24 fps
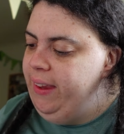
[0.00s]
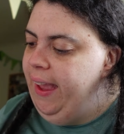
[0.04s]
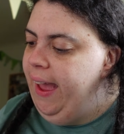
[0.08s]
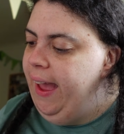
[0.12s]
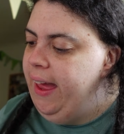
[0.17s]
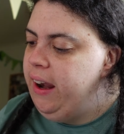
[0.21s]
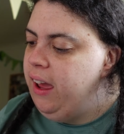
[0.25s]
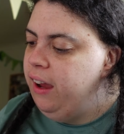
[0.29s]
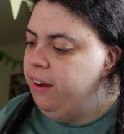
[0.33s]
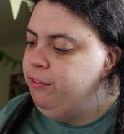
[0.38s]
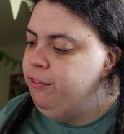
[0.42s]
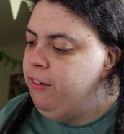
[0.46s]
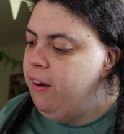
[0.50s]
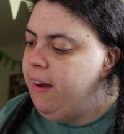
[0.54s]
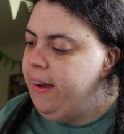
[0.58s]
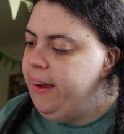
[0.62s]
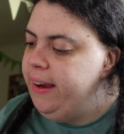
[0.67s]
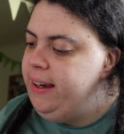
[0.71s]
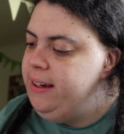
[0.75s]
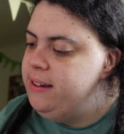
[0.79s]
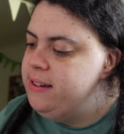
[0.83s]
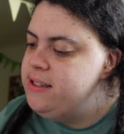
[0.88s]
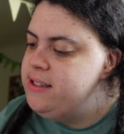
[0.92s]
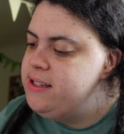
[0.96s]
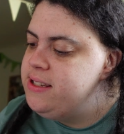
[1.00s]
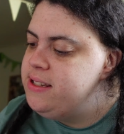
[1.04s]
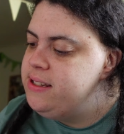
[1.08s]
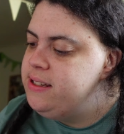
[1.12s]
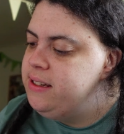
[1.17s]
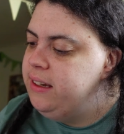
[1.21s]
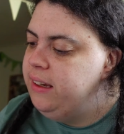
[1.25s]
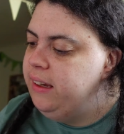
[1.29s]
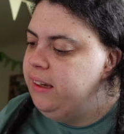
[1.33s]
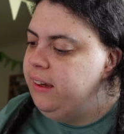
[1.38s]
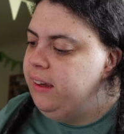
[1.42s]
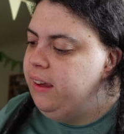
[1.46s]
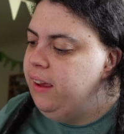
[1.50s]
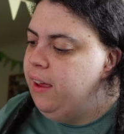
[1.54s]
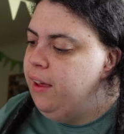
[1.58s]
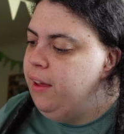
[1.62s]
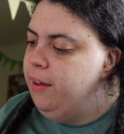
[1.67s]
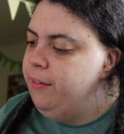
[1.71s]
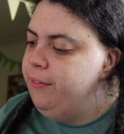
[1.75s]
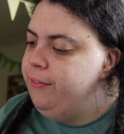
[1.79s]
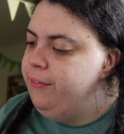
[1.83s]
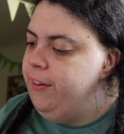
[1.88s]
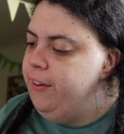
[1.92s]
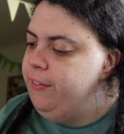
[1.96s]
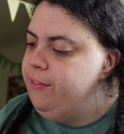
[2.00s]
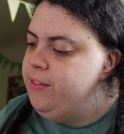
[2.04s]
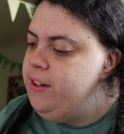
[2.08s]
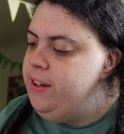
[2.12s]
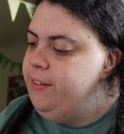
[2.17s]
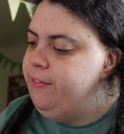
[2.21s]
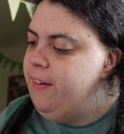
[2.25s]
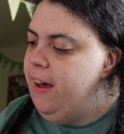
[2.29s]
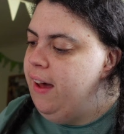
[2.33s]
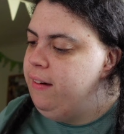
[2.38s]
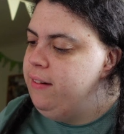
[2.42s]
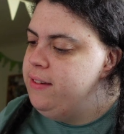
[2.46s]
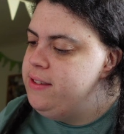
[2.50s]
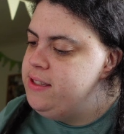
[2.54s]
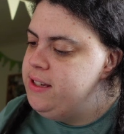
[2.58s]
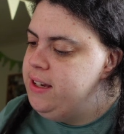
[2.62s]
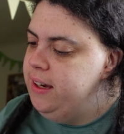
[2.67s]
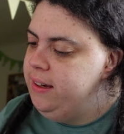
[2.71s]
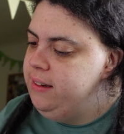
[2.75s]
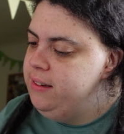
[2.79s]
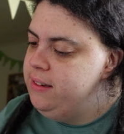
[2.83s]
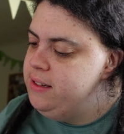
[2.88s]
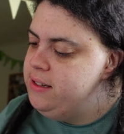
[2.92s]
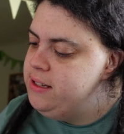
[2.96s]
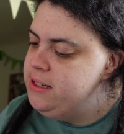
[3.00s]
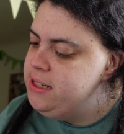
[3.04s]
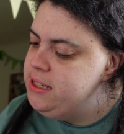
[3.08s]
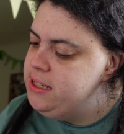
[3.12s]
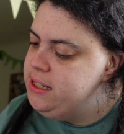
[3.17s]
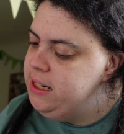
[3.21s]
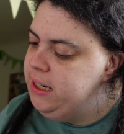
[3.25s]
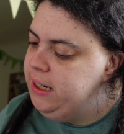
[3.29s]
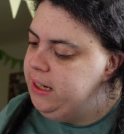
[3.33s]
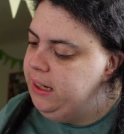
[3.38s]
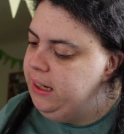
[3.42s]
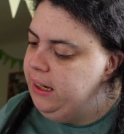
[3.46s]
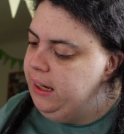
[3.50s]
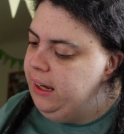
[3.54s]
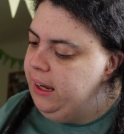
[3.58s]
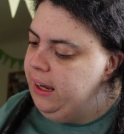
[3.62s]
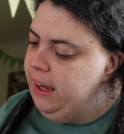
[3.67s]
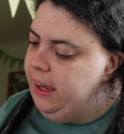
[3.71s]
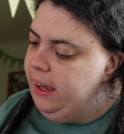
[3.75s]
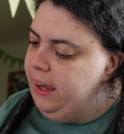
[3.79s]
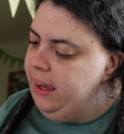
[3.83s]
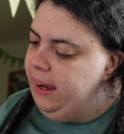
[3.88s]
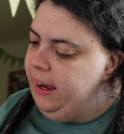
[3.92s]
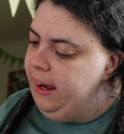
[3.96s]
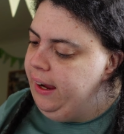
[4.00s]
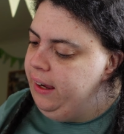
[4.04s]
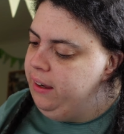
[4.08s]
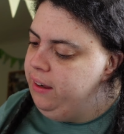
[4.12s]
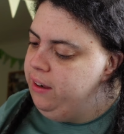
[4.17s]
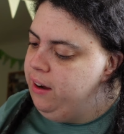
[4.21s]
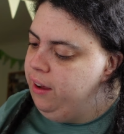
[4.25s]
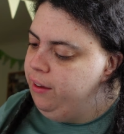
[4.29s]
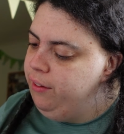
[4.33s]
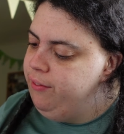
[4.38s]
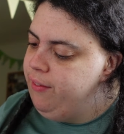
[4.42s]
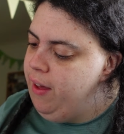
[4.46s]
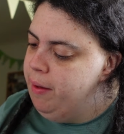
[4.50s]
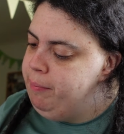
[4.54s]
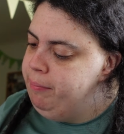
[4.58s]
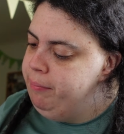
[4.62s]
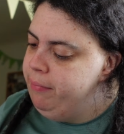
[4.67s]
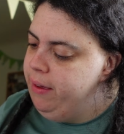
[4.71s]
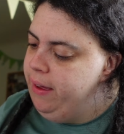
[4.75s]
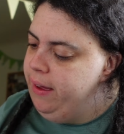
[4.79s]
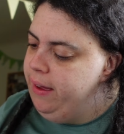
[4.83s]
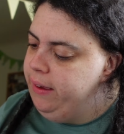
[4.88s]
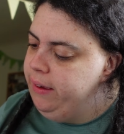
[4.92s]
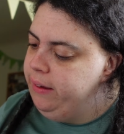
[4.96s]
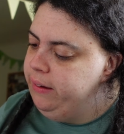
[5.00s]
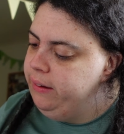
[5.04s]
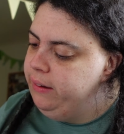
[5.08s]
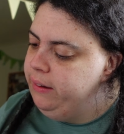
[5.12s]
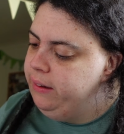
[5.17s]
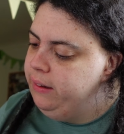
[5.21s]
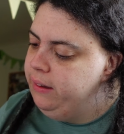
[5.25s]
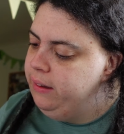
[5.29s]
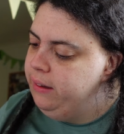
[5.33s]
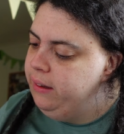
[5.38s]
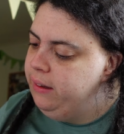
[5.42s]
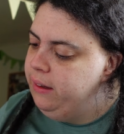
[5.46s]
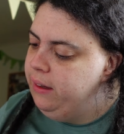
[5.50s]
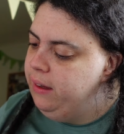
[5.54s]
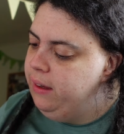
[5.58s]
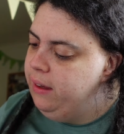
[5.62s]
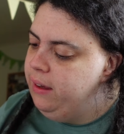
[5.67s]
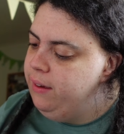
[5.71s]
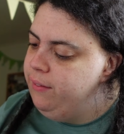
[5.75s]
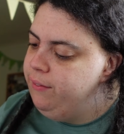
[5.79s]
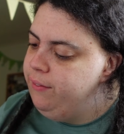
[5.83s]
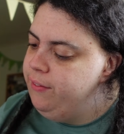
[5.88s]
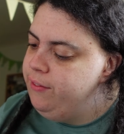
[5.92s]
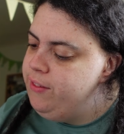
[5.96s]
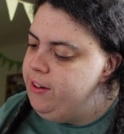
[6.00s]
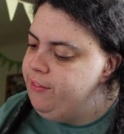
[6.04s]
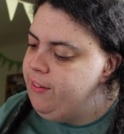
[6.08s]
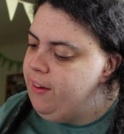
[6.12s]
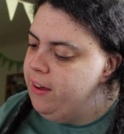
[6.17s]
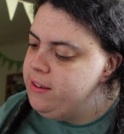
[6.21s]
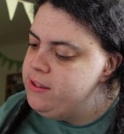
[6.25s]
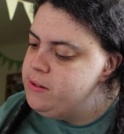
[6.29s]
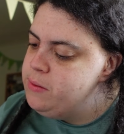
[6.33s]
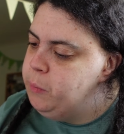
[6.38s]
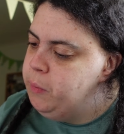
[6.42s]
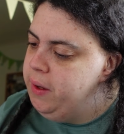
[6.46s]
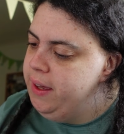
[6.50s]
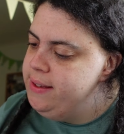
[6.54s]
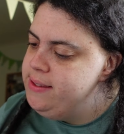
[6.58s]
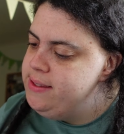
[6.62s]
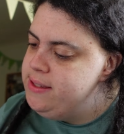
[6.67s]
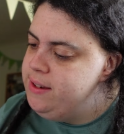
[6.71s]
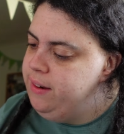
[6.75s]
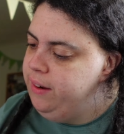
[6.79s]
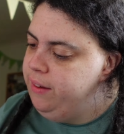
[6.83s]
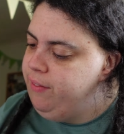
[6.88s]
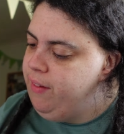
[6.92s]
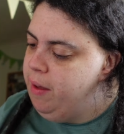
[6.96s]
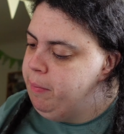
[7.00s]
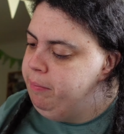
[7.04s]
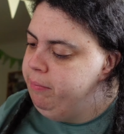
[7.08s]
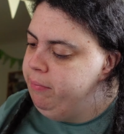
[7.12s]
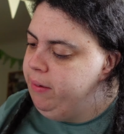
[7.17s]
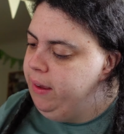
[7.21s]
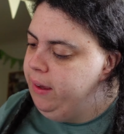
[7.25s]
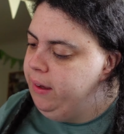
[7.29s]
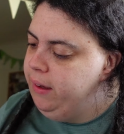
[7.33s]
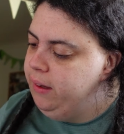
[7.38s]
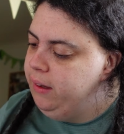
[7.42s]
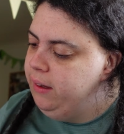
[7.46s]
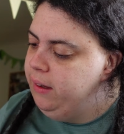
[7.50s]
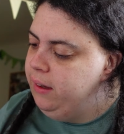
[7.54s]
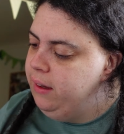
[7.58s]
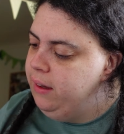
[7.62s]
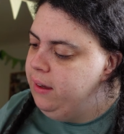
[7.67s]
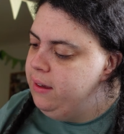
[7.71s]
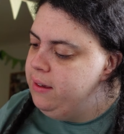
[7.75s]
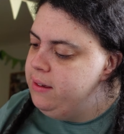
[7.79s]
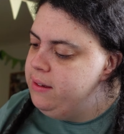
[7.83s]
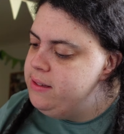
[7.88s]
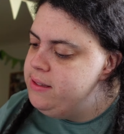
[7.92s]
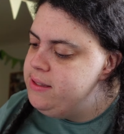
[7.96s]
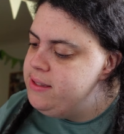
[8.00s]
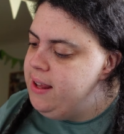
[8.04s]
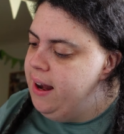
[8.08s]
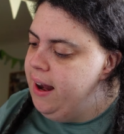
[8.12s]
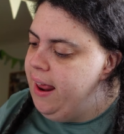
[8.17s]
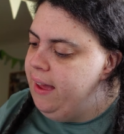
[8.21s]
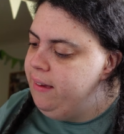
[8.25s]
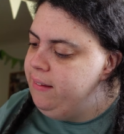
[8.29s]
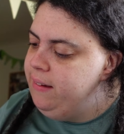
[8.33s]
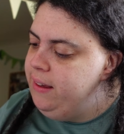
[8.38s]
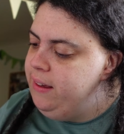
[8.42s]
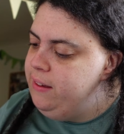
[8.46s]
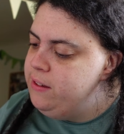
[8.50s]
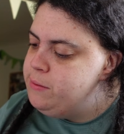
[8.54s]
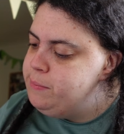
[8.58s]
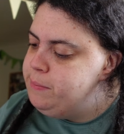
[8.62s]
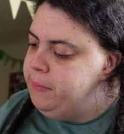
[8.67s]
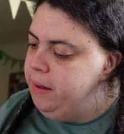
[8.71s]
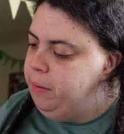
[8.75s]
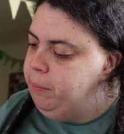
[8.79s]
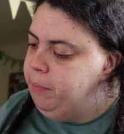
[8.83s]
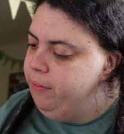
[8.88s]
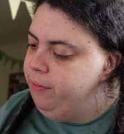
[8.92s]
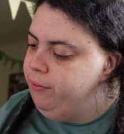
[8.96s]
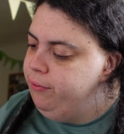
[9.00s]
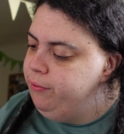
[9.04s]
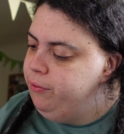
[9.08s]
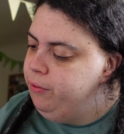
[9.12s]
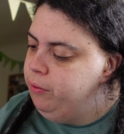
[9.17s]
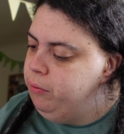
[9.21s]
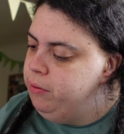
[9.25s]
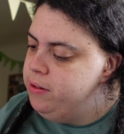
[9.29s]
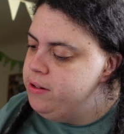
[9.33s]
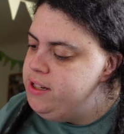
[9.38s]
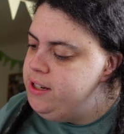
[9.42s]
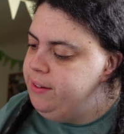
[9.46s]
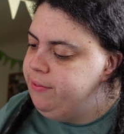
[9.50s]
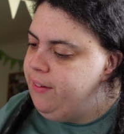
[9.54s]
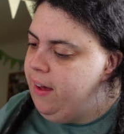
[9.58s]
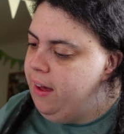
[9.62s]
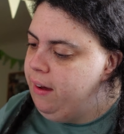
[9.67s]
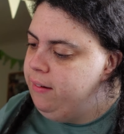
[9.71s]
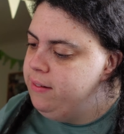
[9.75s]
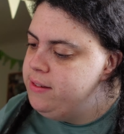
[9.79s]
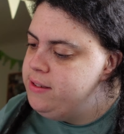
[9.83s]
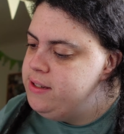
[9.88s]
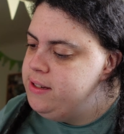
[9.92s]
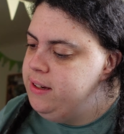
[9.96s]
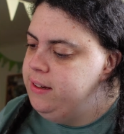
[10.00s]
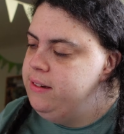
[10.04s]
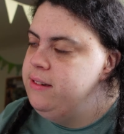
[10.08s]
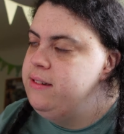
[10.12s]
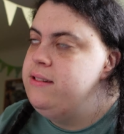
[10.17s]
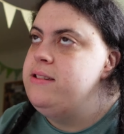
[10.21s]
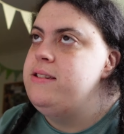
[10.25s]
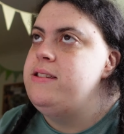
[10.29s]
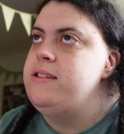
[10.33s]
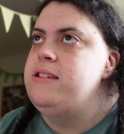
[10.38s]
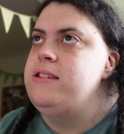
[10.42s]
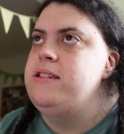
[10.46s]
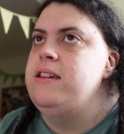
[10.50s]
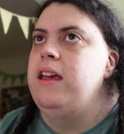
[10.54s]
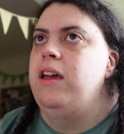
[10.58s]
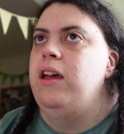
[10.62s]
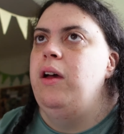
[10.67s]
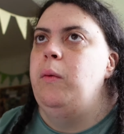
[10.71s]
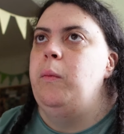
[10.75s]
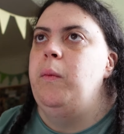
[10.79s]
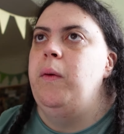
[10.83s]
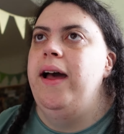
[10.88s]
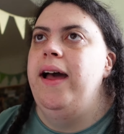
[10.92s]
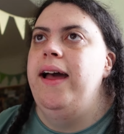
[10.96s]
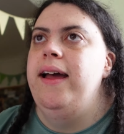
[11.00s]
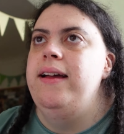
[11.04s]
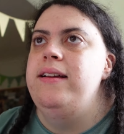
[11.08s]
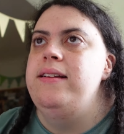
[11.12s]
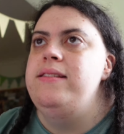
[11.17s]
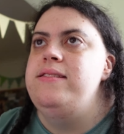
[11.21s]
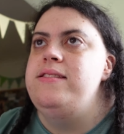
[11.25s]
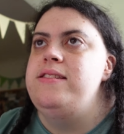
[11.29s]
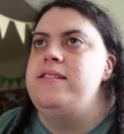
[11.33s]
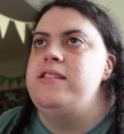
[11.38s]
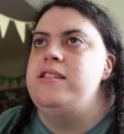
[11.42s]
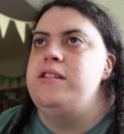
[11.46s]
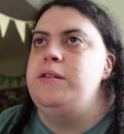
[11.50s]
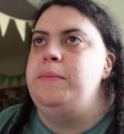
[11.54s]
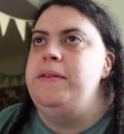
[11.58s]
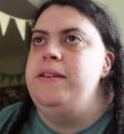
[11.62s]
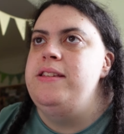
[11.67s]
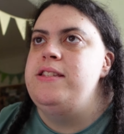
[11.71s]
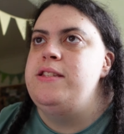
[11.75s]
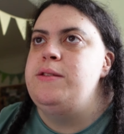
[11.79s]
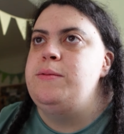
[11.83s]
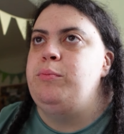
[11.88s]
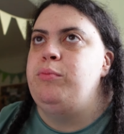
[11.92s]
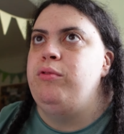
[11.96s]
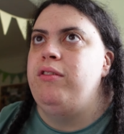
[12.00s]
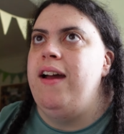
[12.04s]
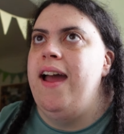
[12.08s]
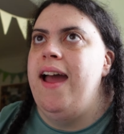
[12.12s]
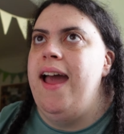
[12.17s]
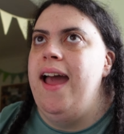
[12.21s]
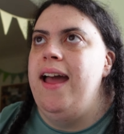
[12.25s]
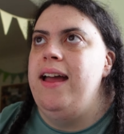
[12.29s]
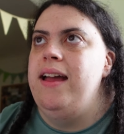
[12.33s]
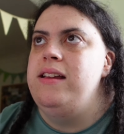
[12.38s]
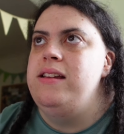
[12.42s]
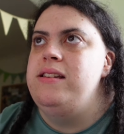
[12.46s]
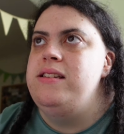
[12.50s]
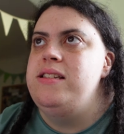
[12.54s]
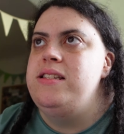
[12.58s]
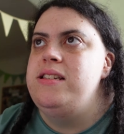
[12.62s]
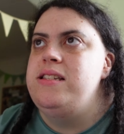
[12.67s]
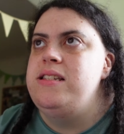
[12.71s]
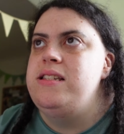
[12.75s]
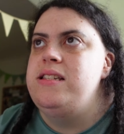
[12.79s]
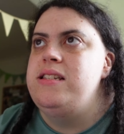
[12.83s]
and I write 50,000 in November, 50,000 words in November. So that leaves me with 40,000 words to be spread.